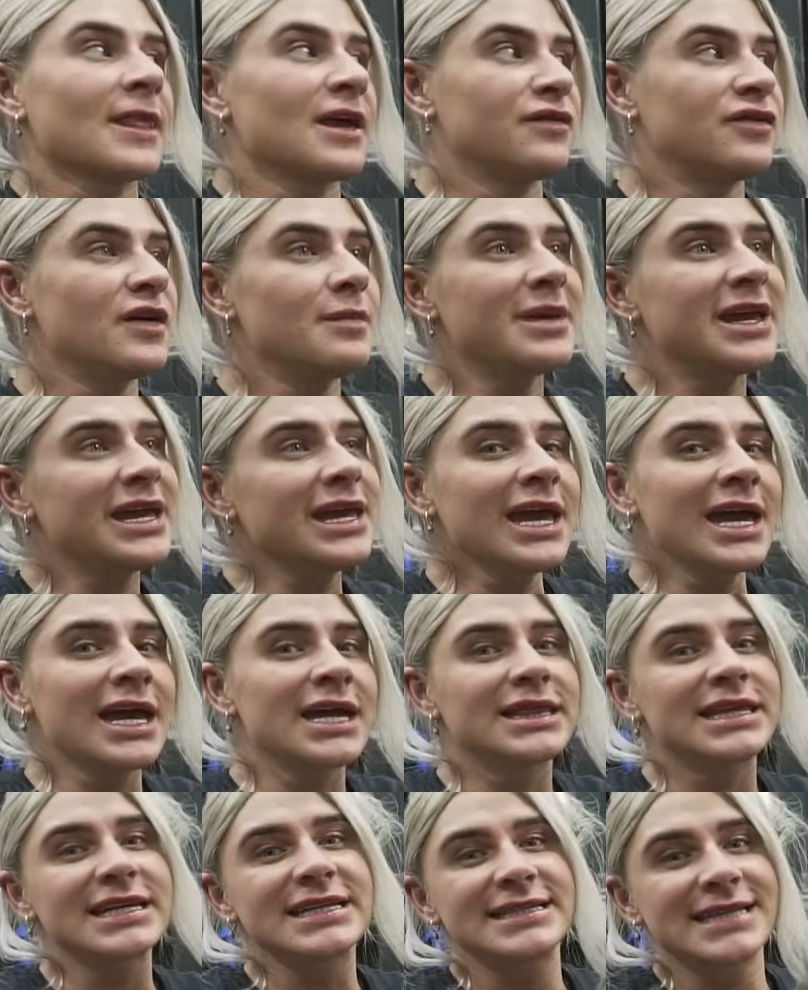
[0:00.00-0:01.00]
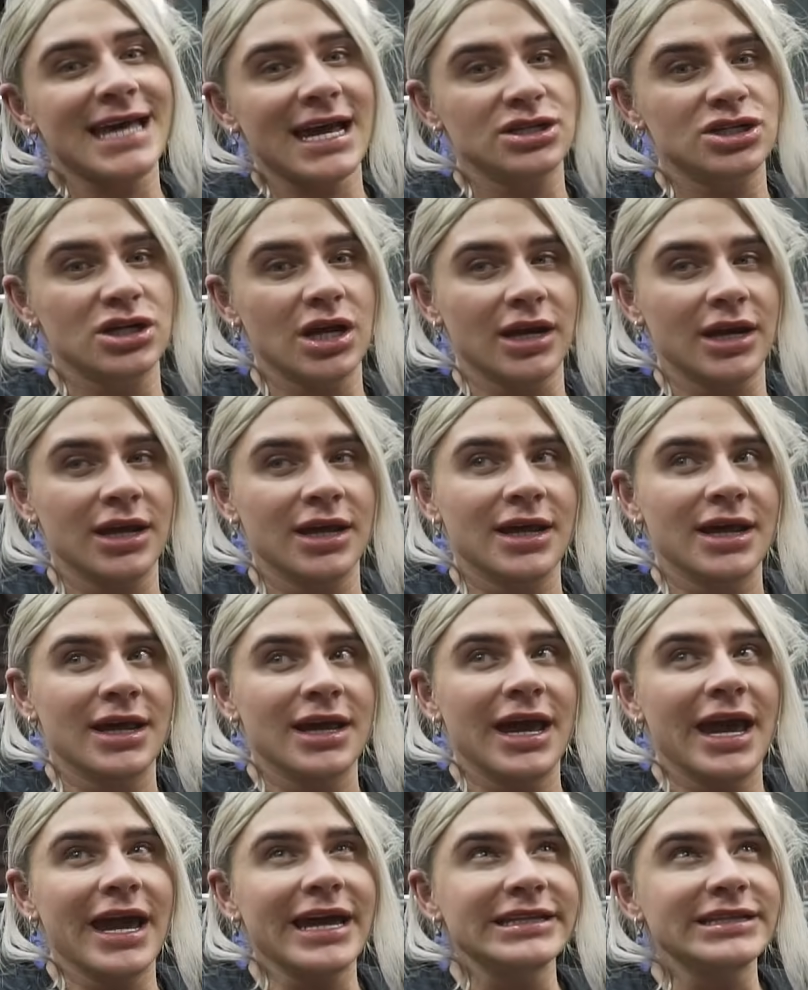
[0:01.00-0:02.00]
For me, this session
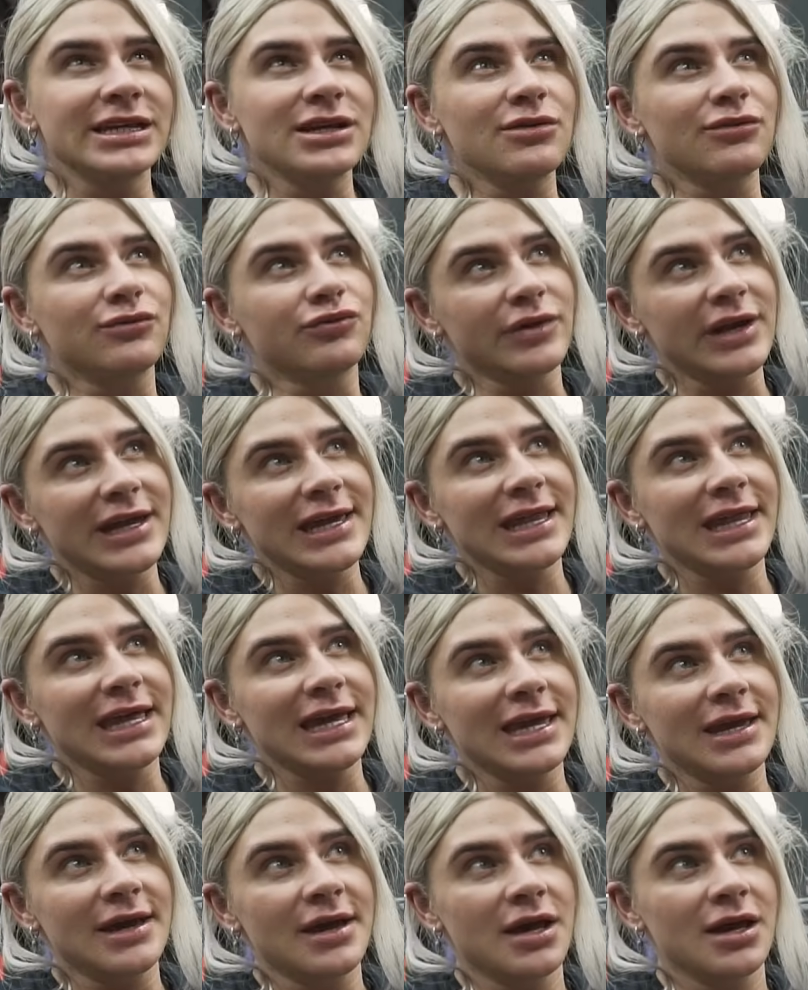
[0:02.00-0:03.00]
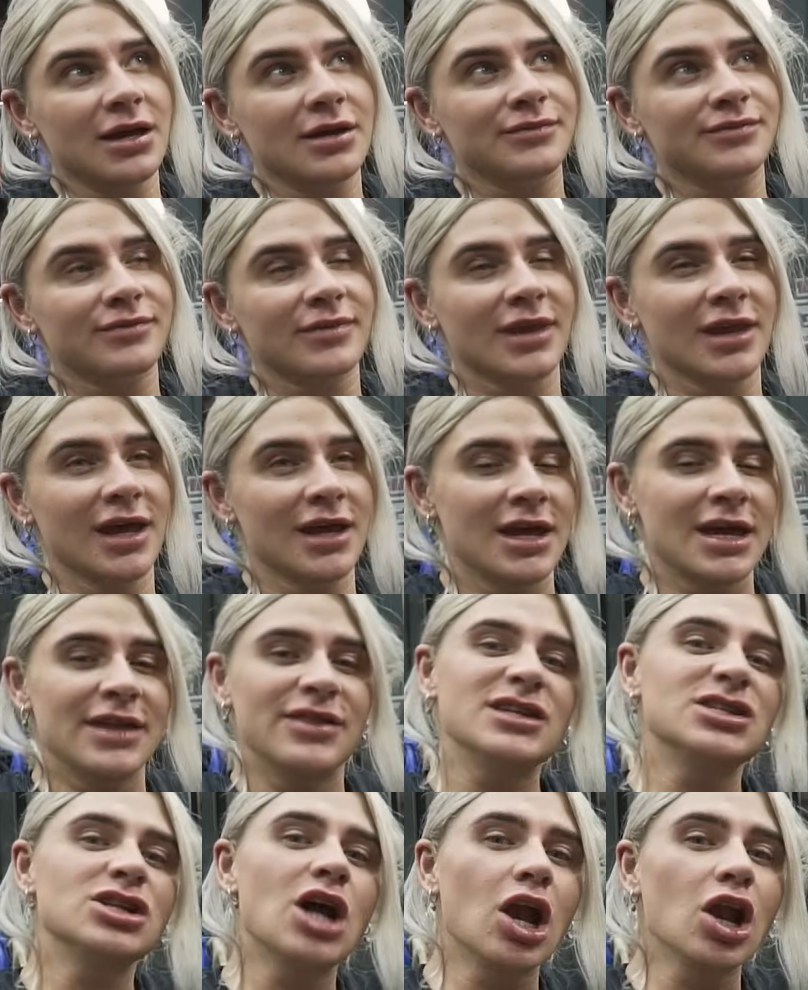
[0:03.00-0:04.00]
isn't really,
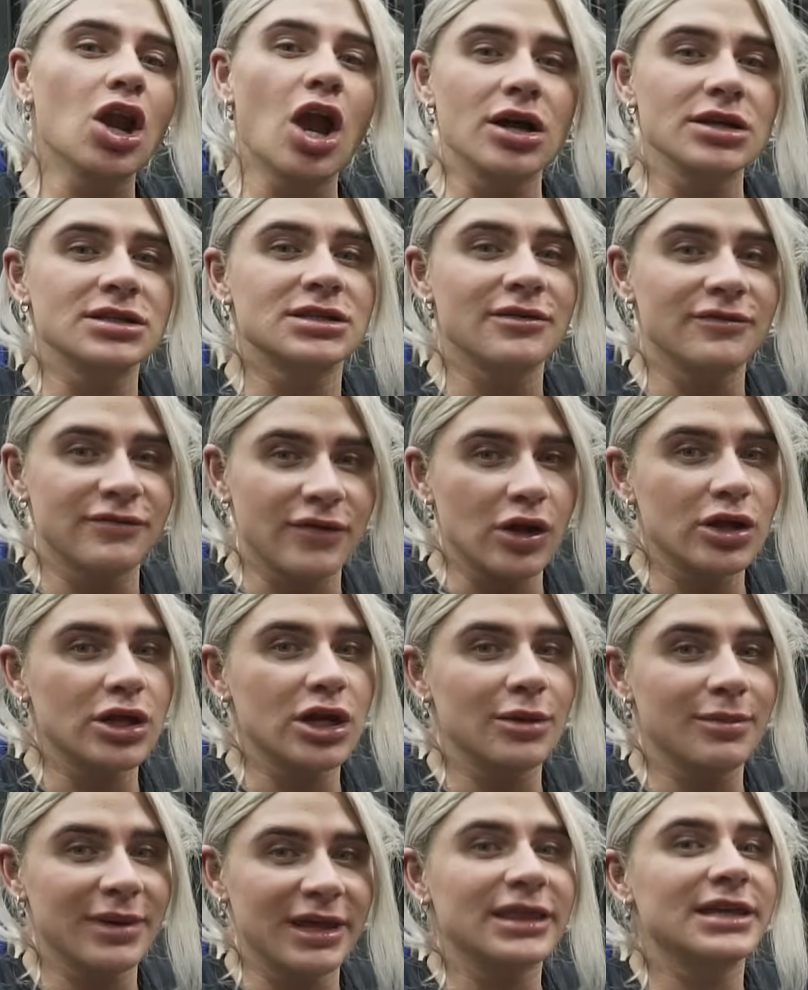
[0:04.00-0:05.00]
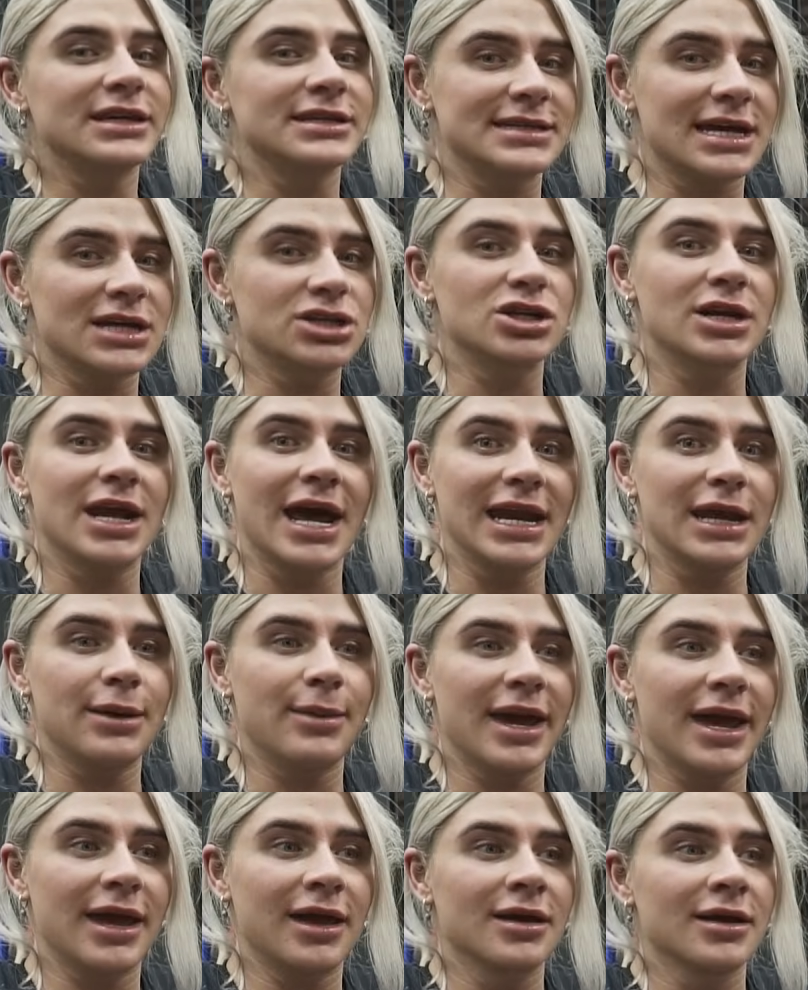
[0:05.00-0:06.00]
there's not lots of volume in this session
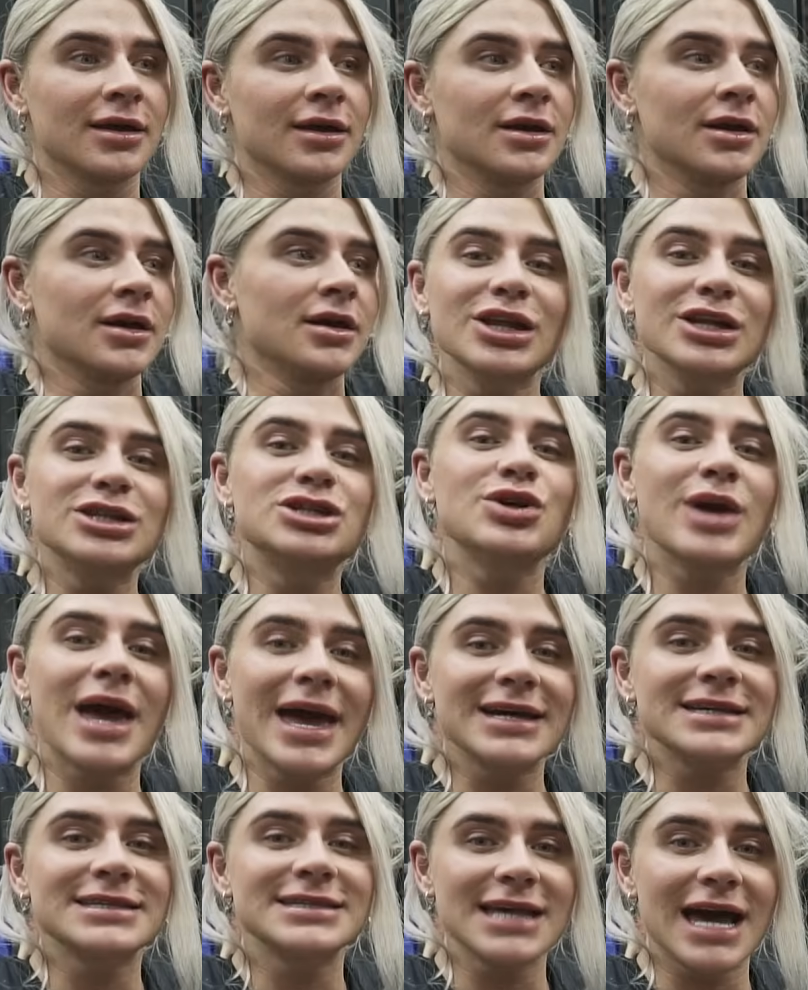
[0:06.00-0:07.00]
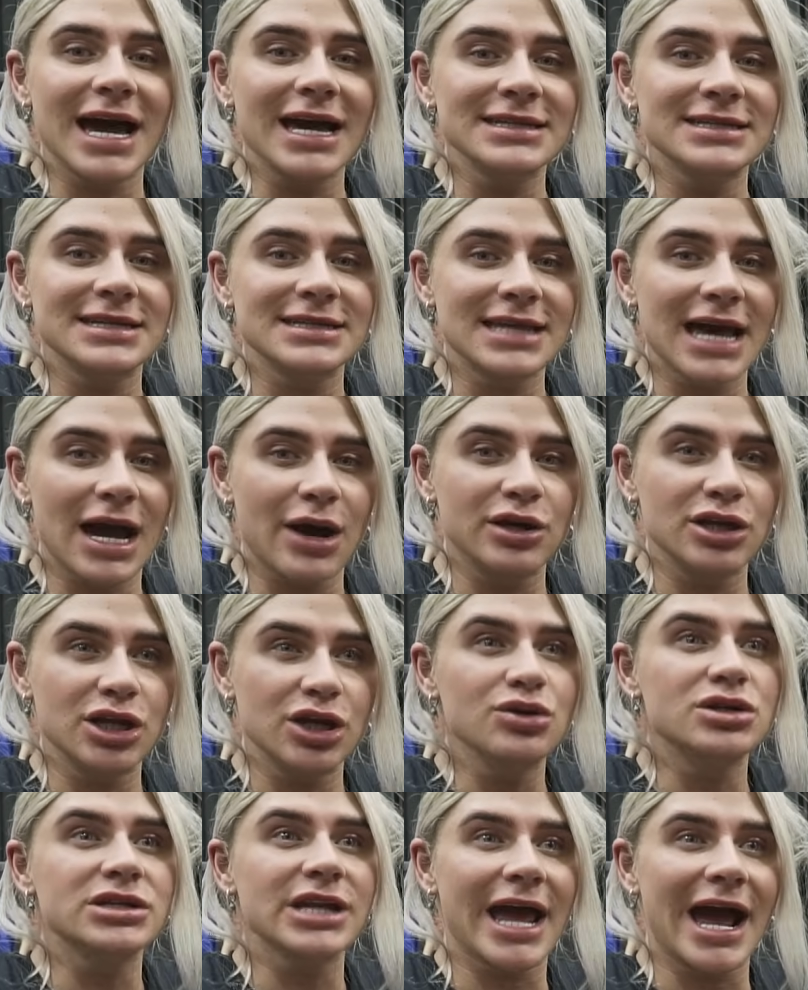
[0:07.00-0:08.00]
anyway. The only two exercises that I would
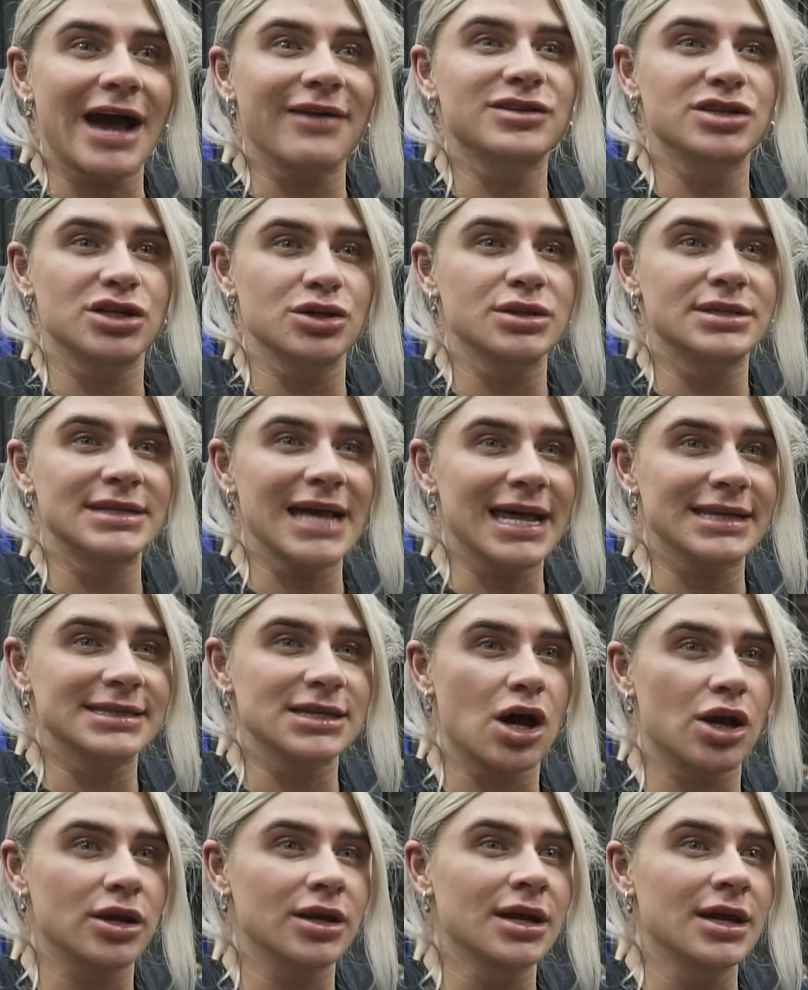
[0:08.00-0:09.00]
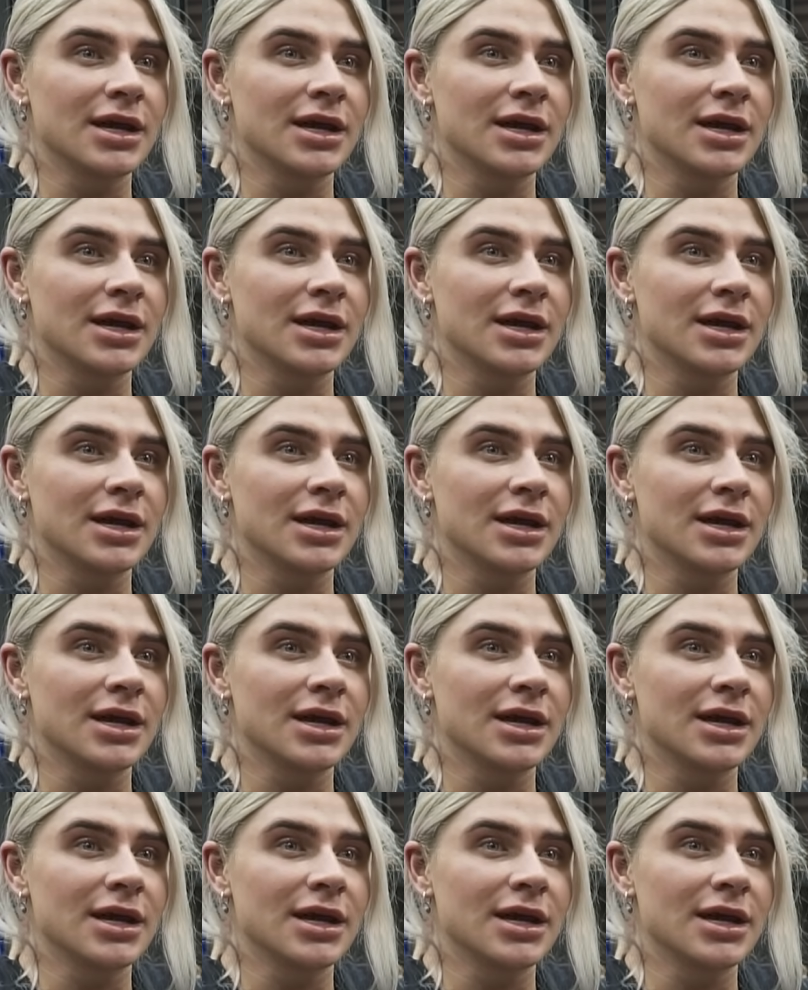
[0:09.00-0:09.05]
usually have 2 sets on